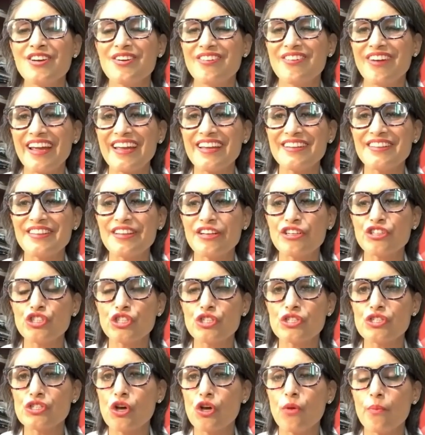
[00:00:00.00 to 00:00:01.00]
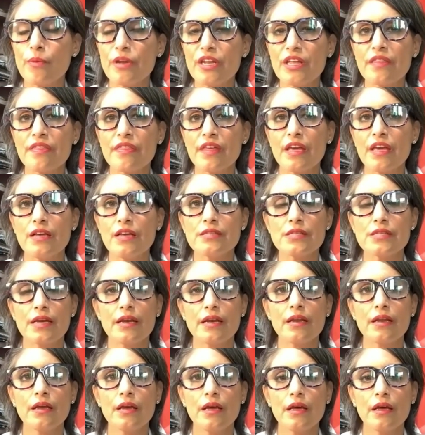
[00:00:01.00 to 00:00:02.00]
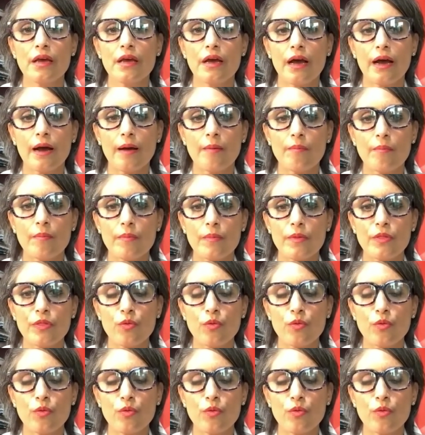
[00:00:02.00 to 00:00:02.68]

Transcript: right there's just so many things and um,